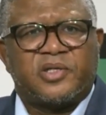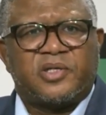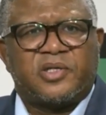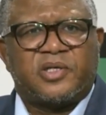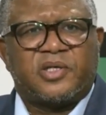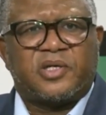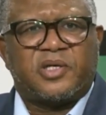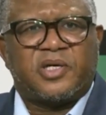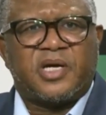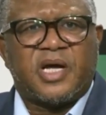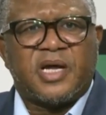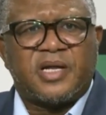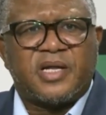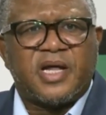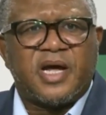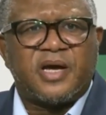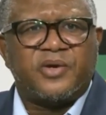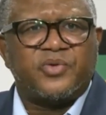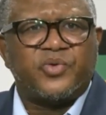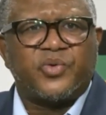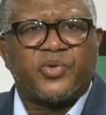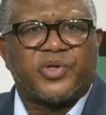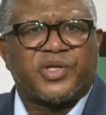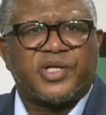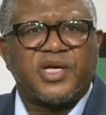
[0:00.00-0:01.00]
And then
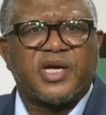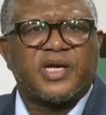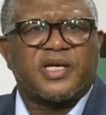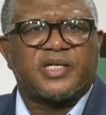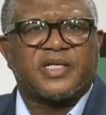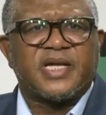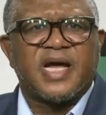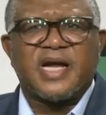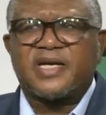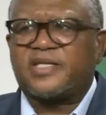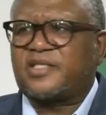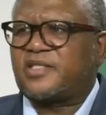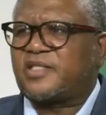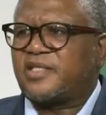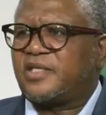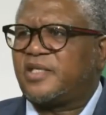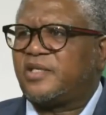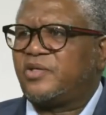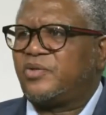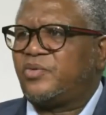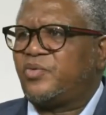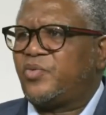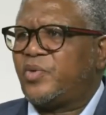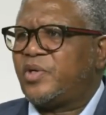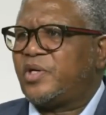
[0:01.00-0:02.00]
you think that
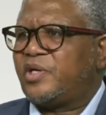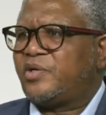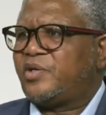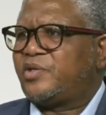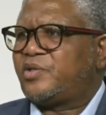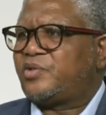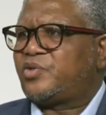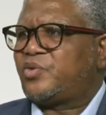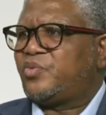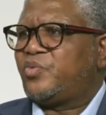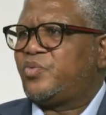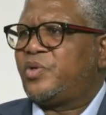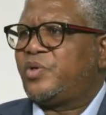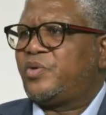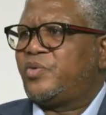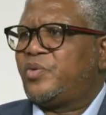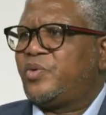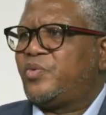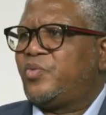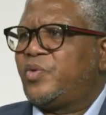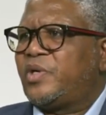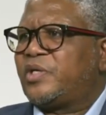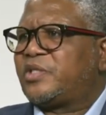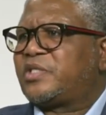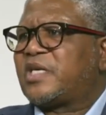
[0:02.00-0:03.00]
thing
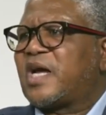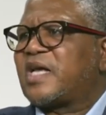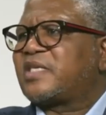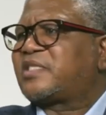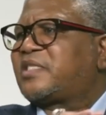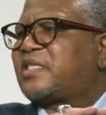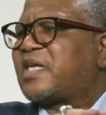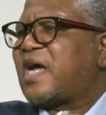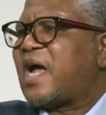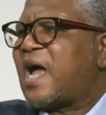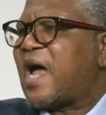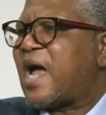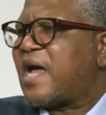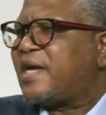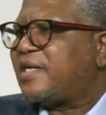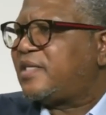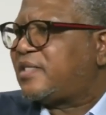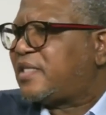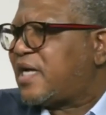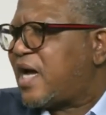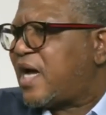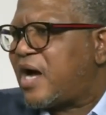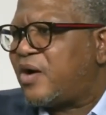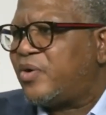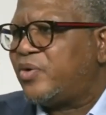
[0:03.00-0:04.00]
will just die
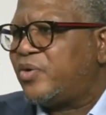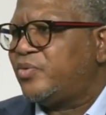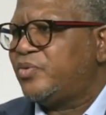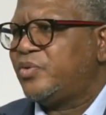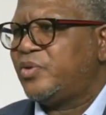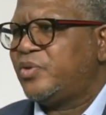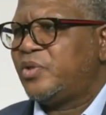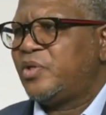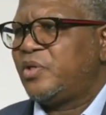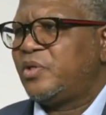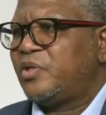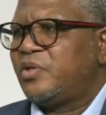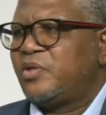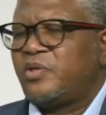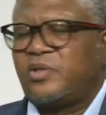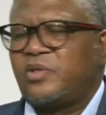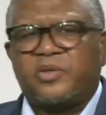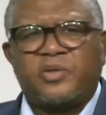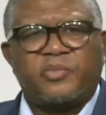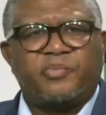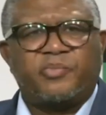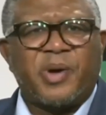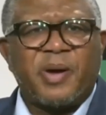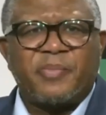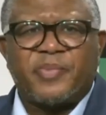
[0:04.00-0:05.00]
down?
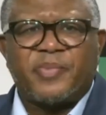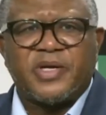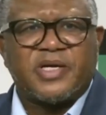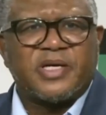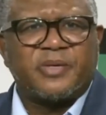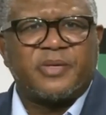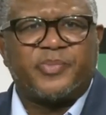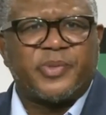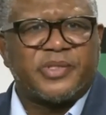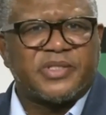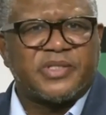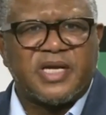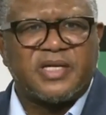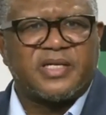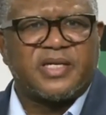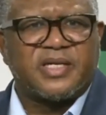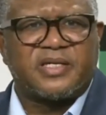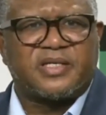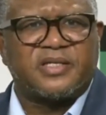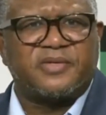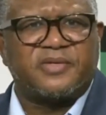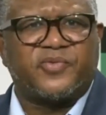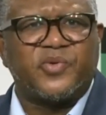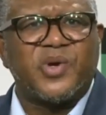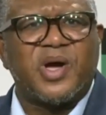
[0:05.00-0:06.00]
Public
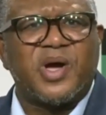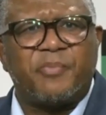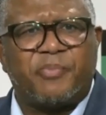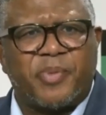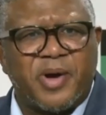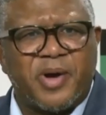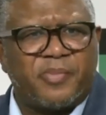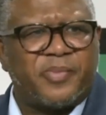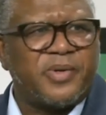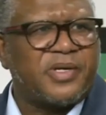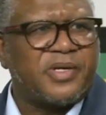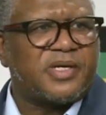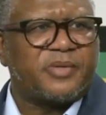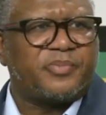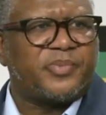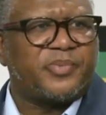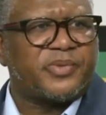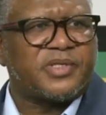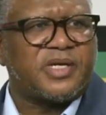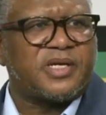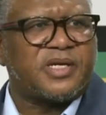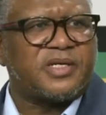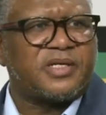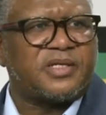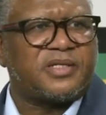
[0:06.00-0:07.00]
representative, you are public
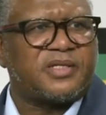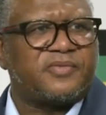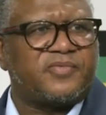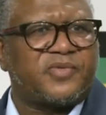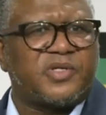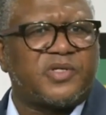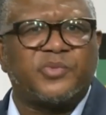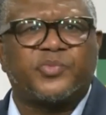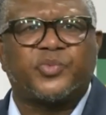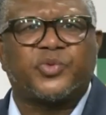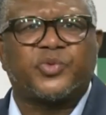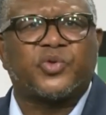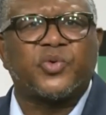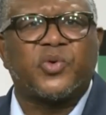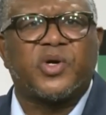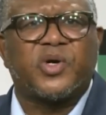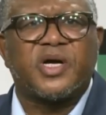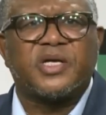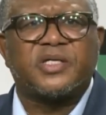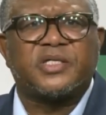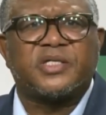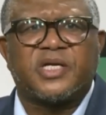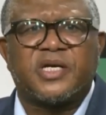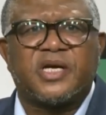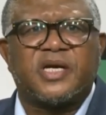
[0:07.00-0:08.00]
representative. Dipsuke
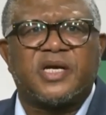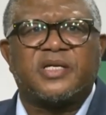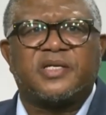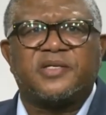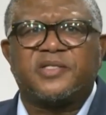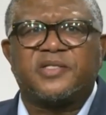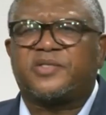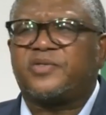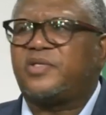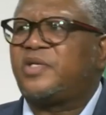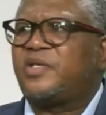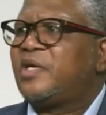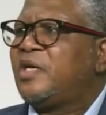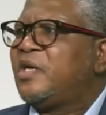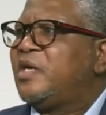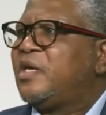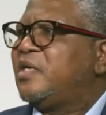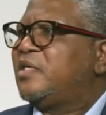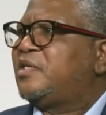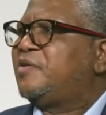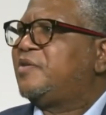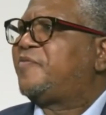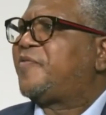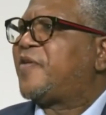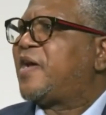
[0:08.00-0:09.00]
nje
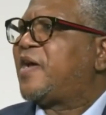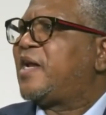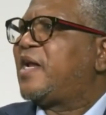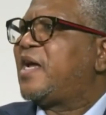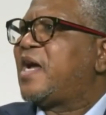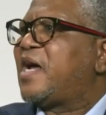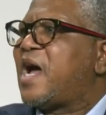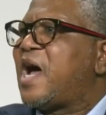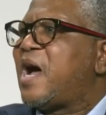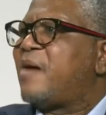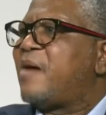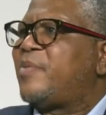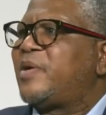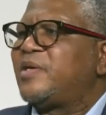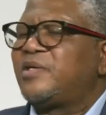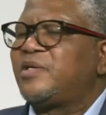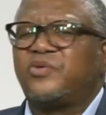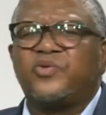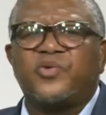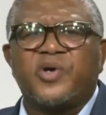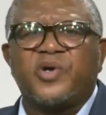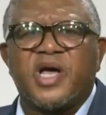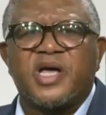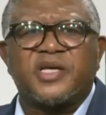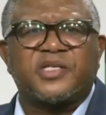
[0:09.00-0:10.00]
divele up and
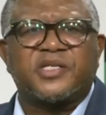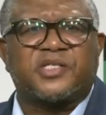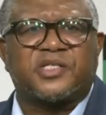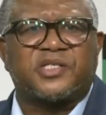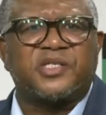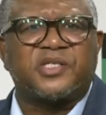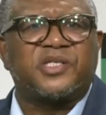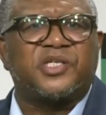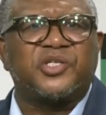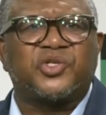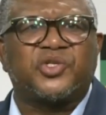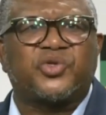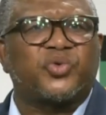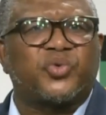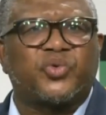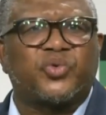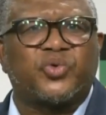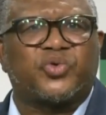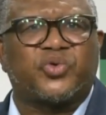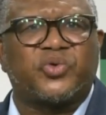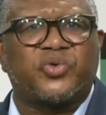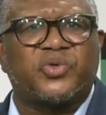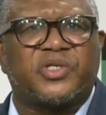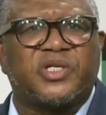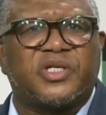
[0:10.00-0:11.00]
dingu SG
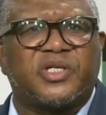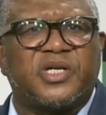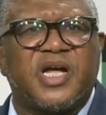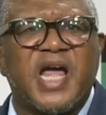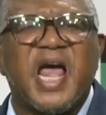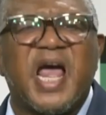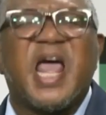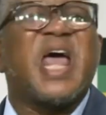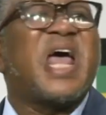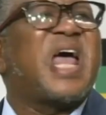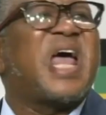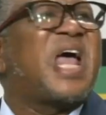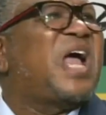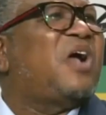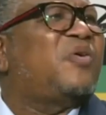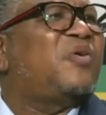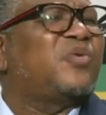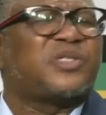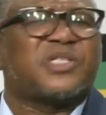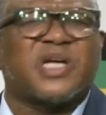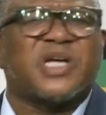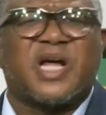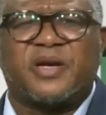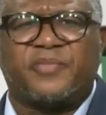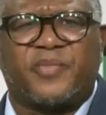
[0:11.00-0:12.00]
ndishushu nje. Hey,
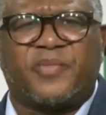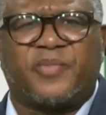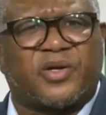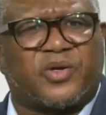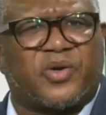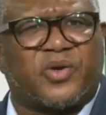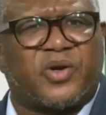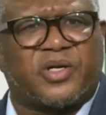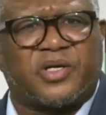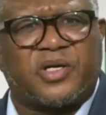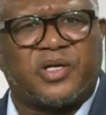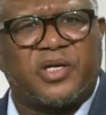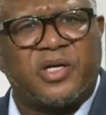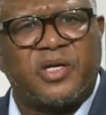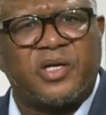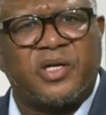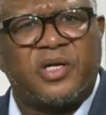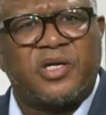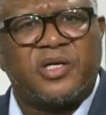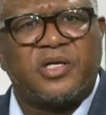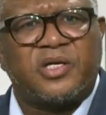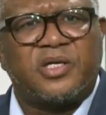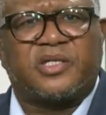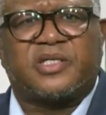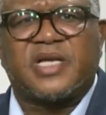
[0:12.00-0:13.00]
kunjani madoda?
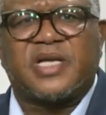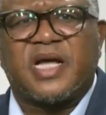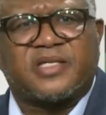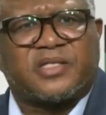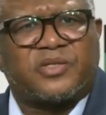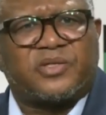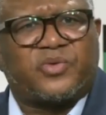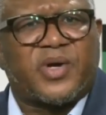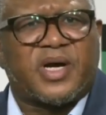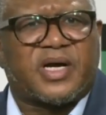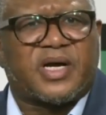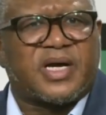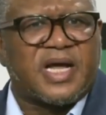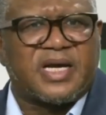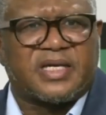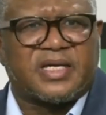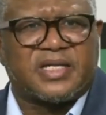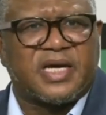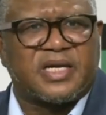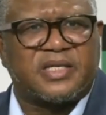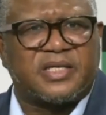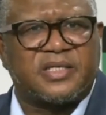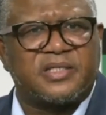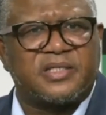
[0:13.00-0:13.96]
It doesn't work like that.